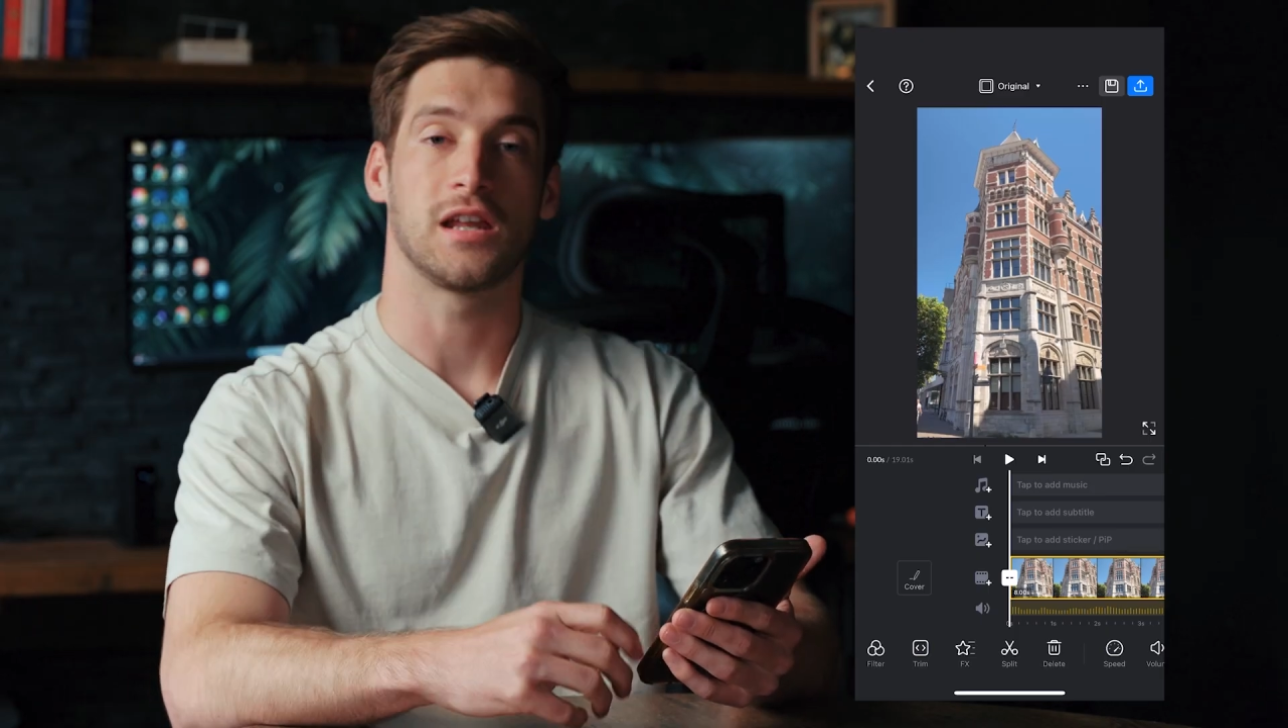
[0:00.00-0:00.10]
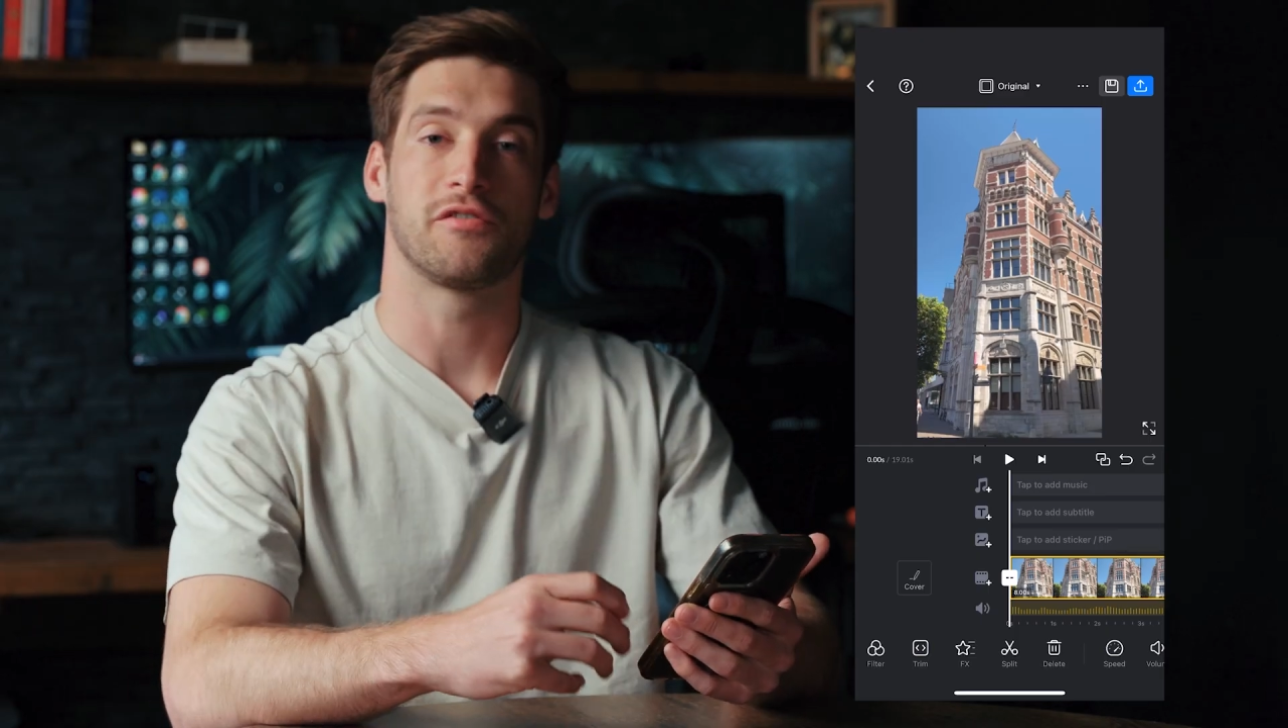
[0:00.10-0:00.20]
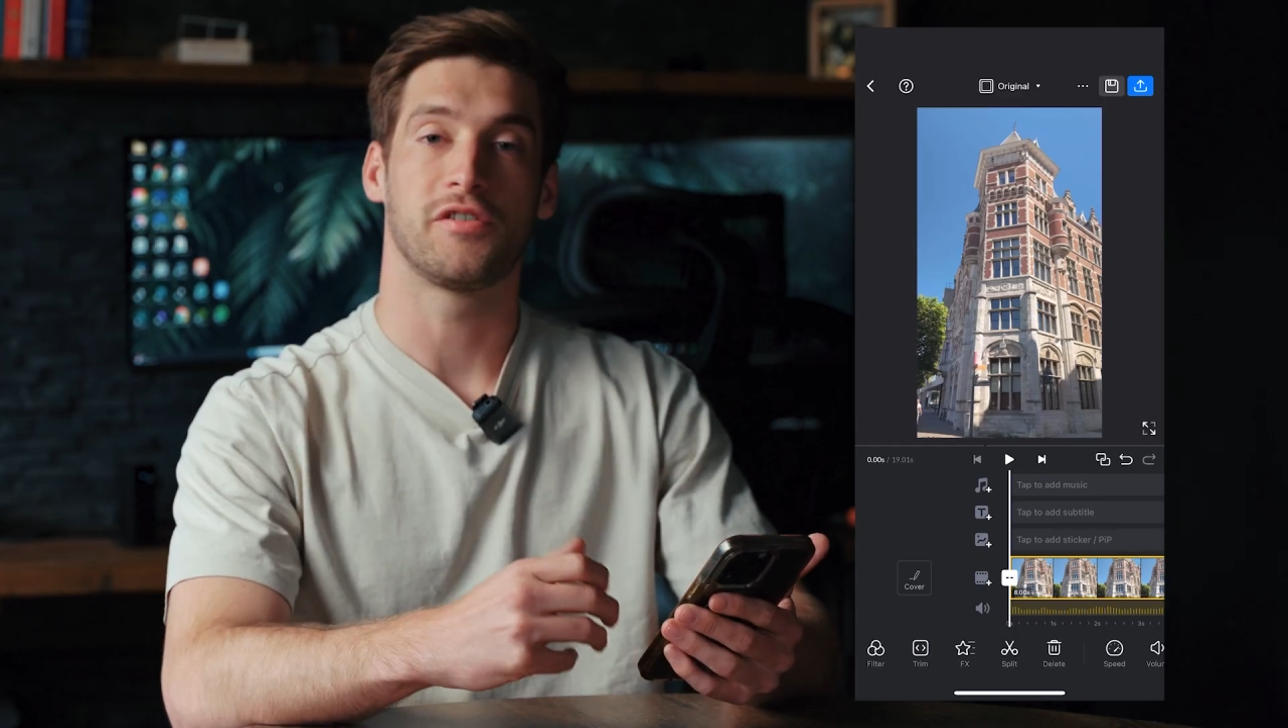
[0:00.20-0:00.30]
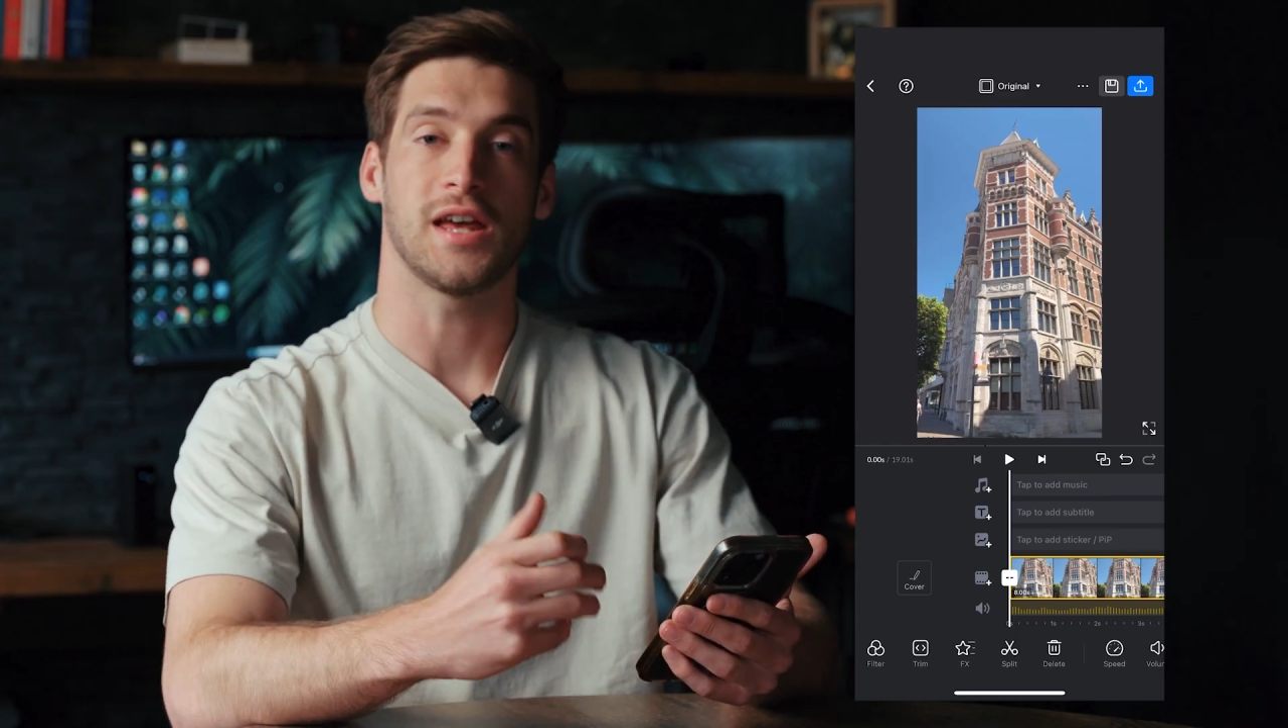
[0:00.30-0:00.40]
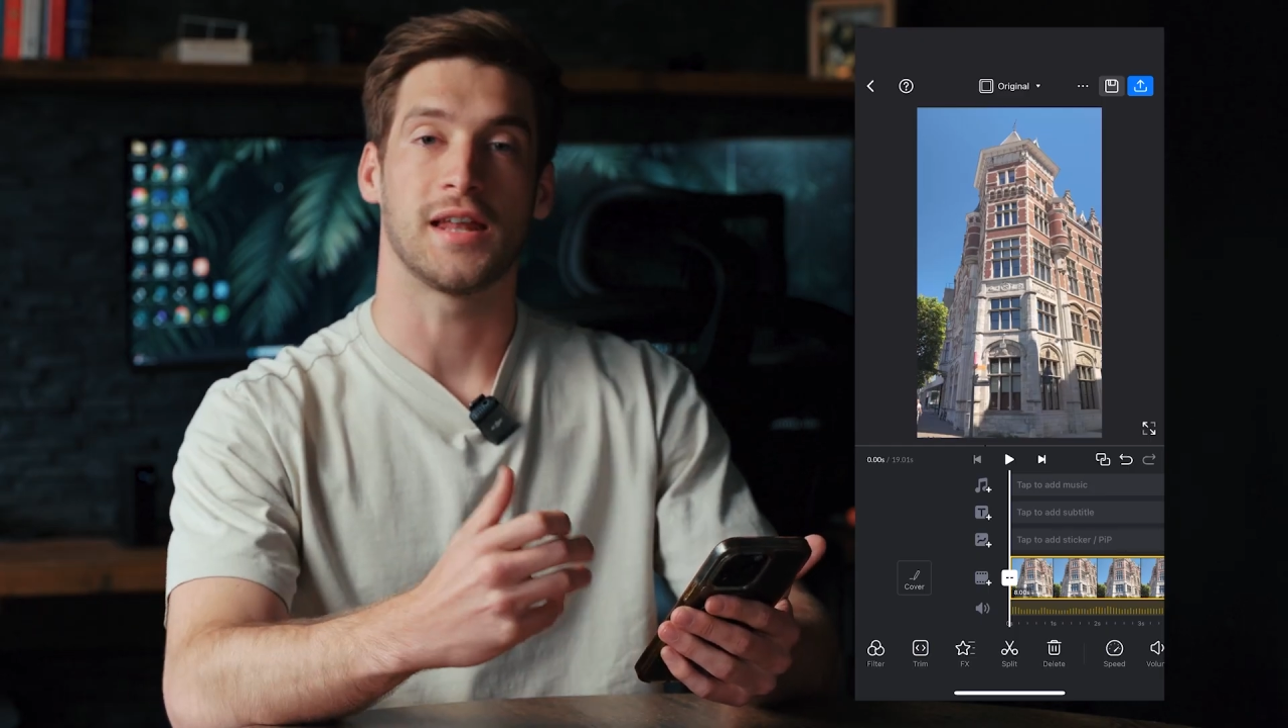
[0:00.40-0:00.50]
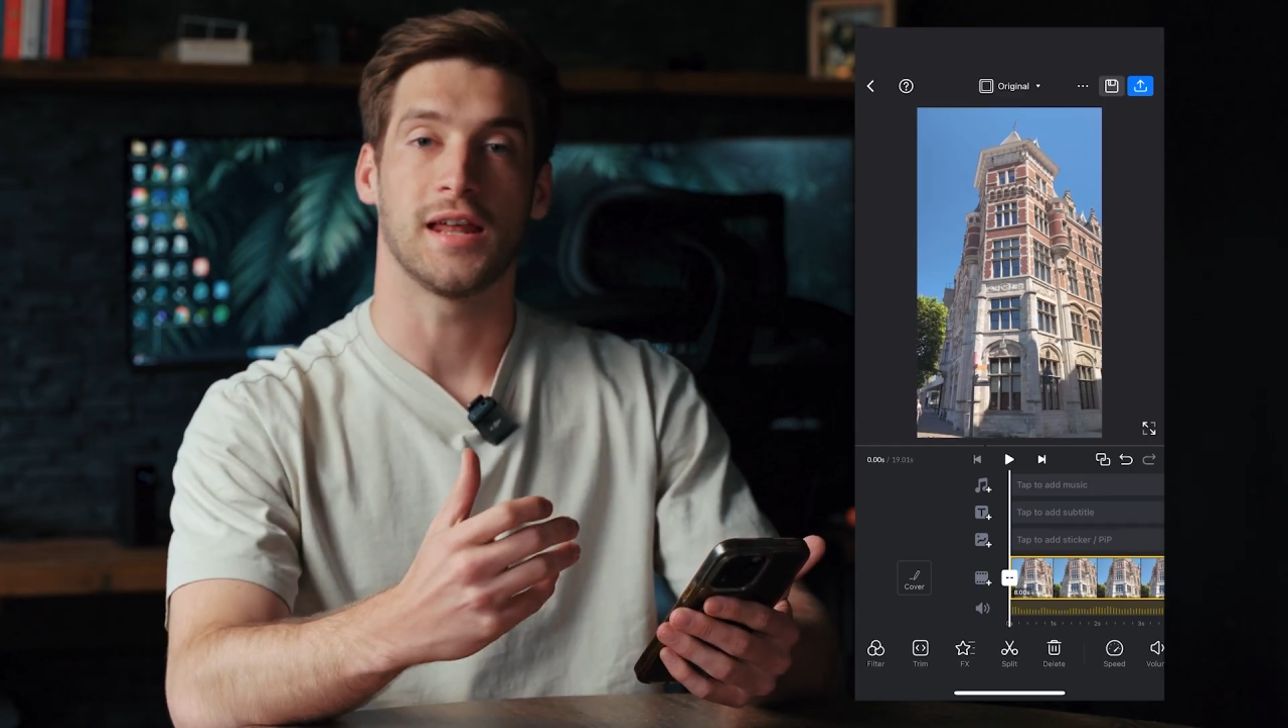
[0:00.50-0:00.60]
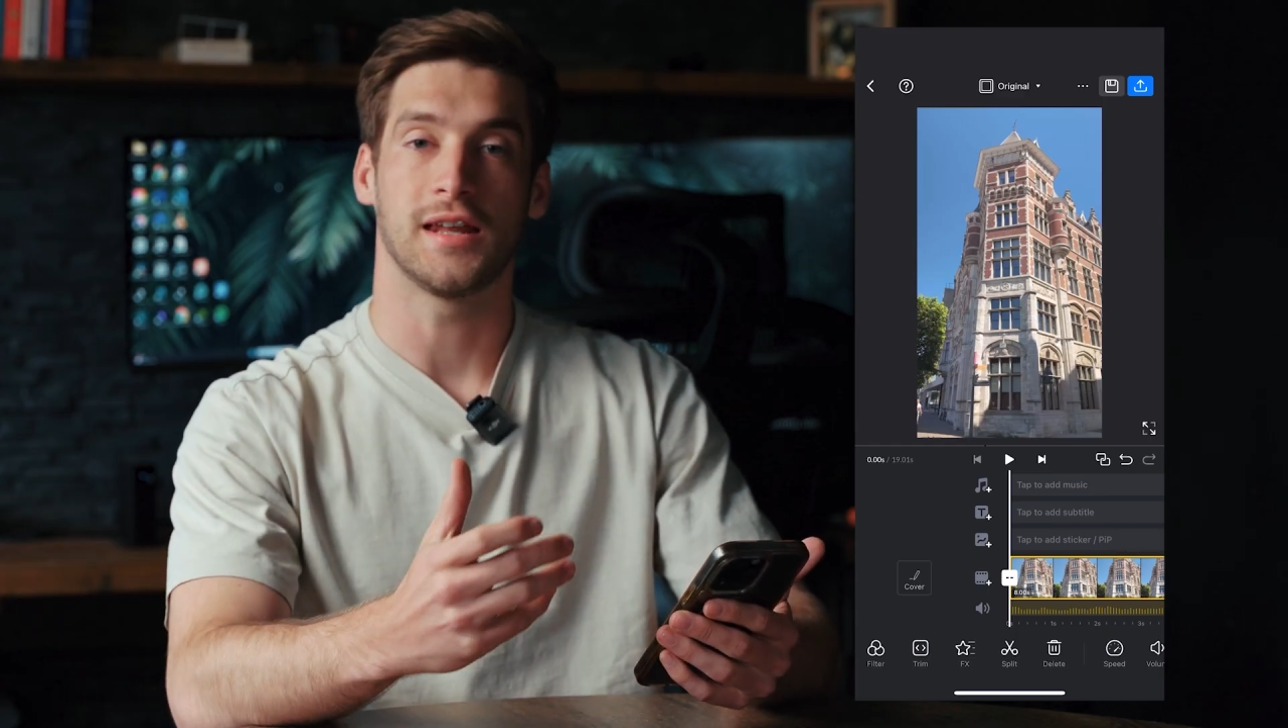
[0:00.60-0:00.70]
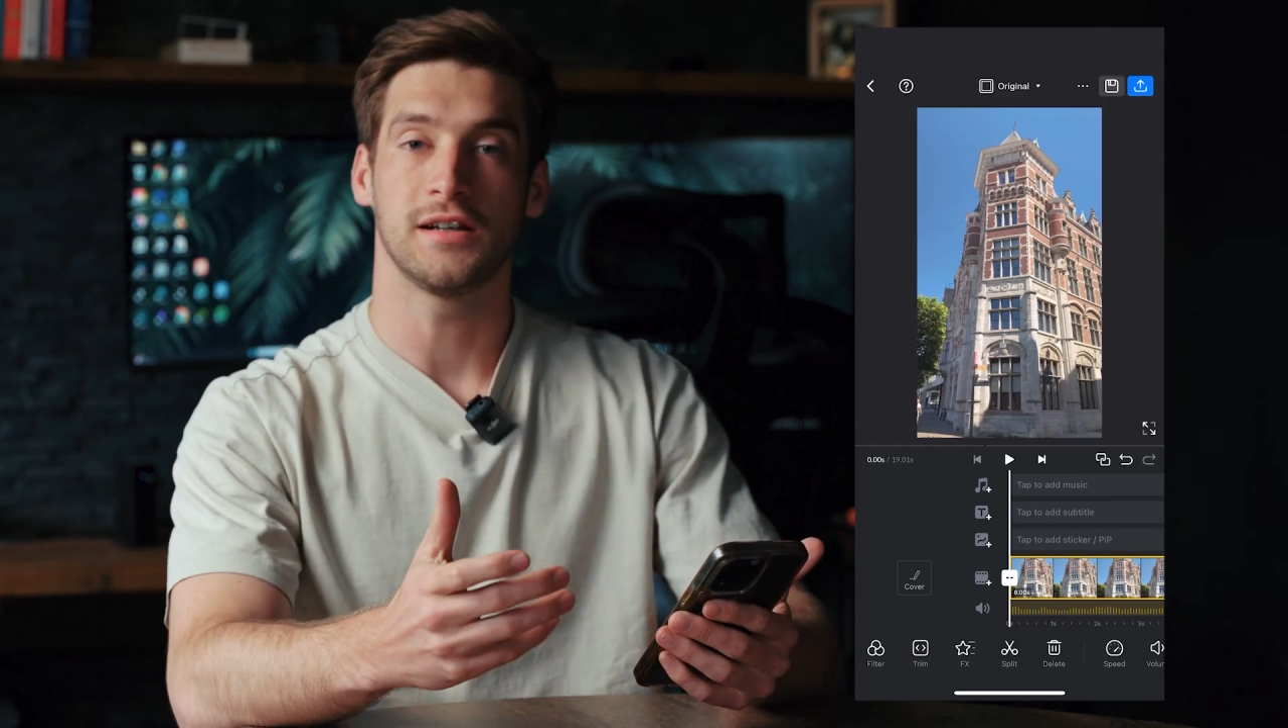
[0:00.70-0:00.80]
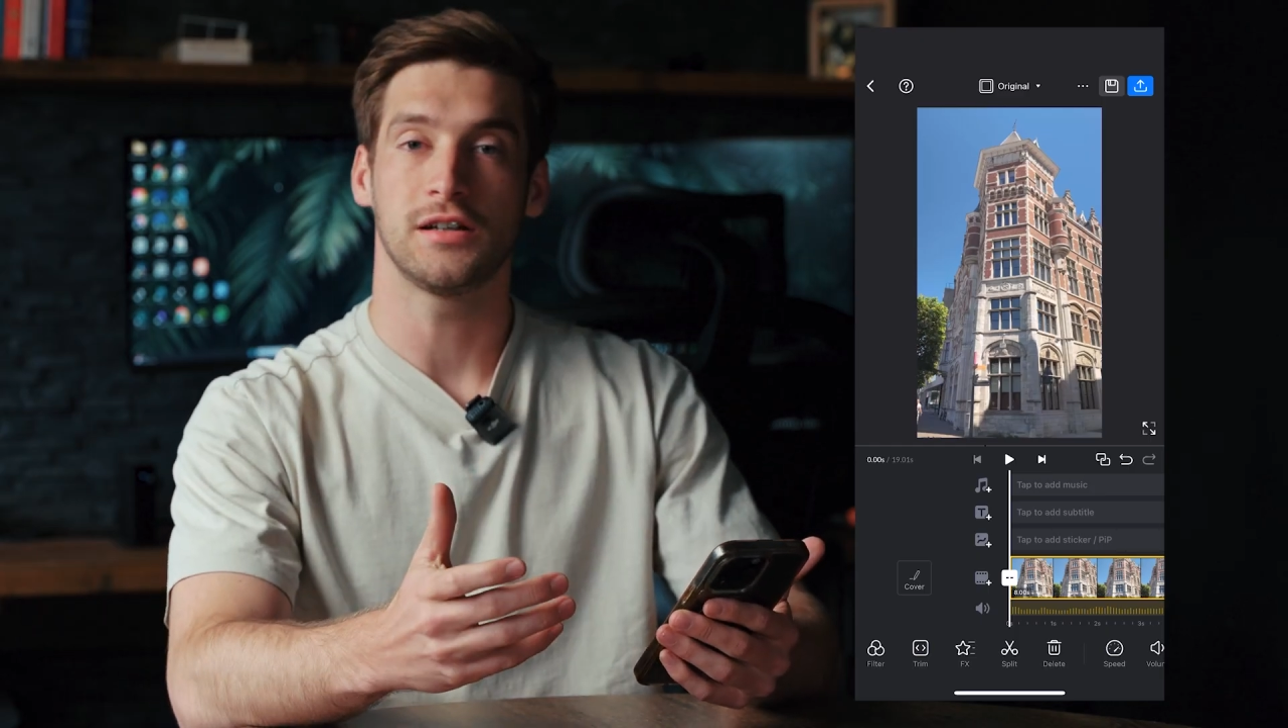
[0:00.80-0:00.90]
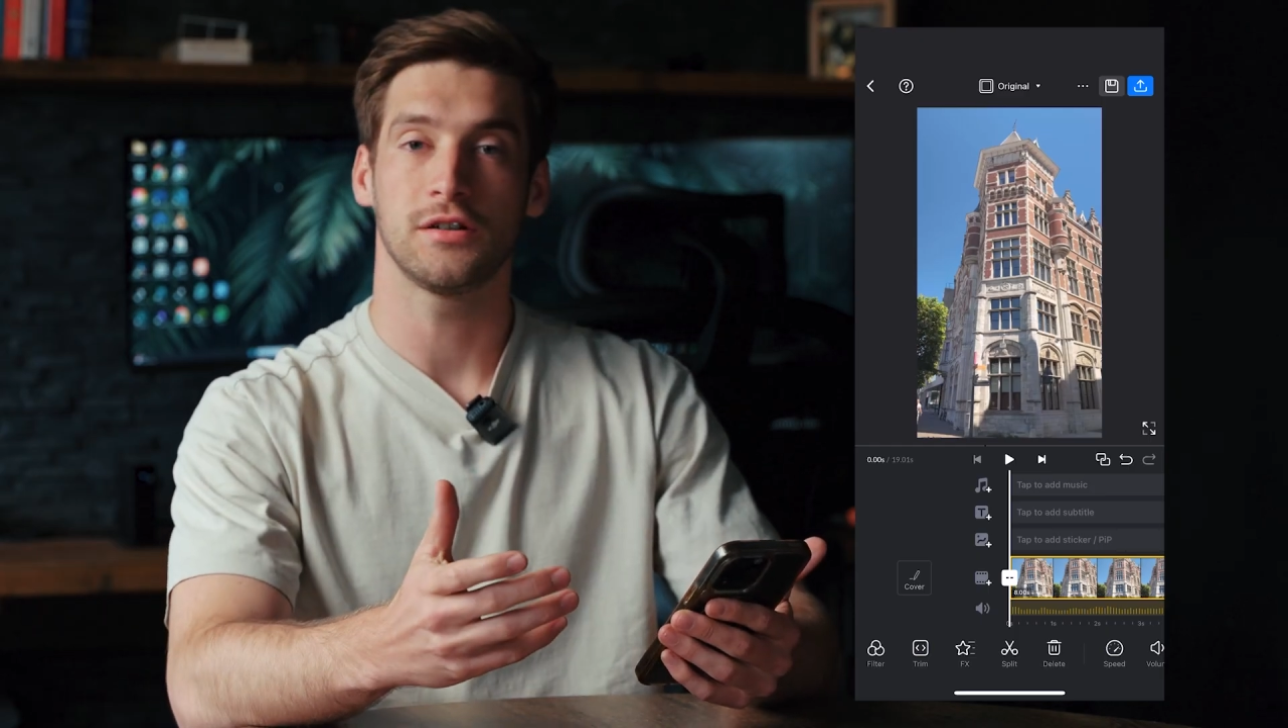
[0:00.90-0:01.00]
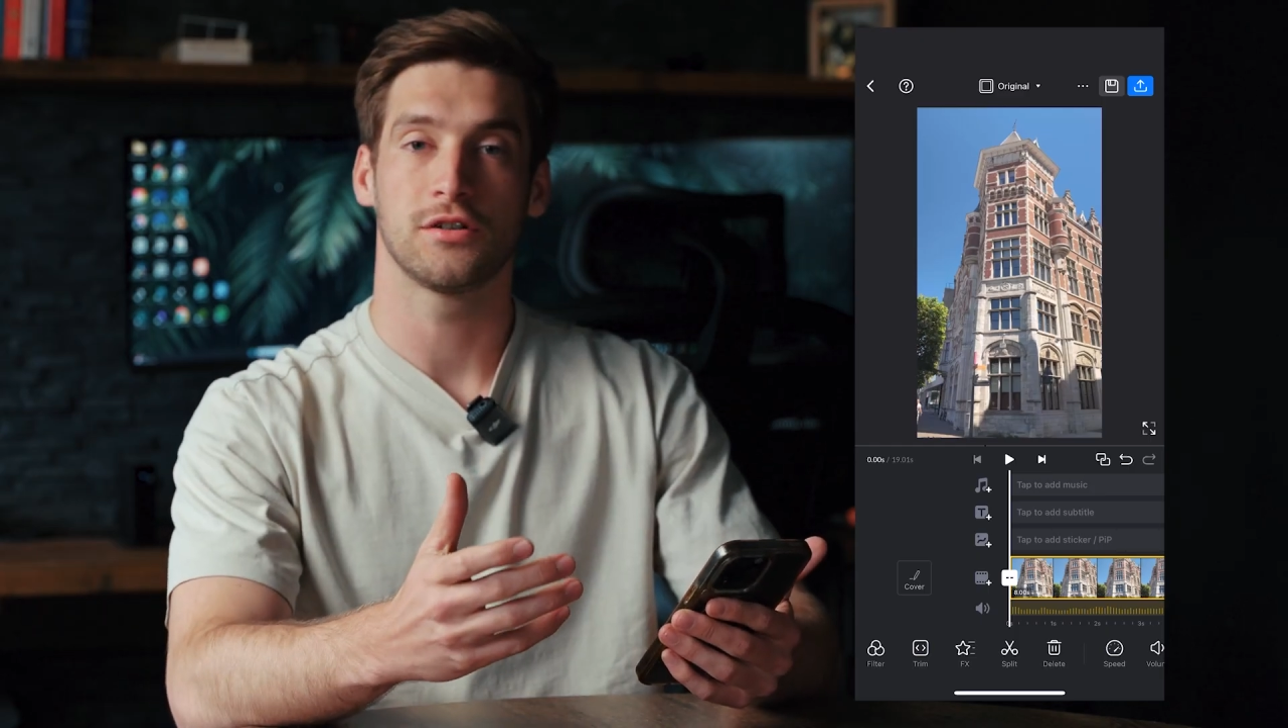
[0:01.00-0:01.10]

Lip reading: In VN Editor,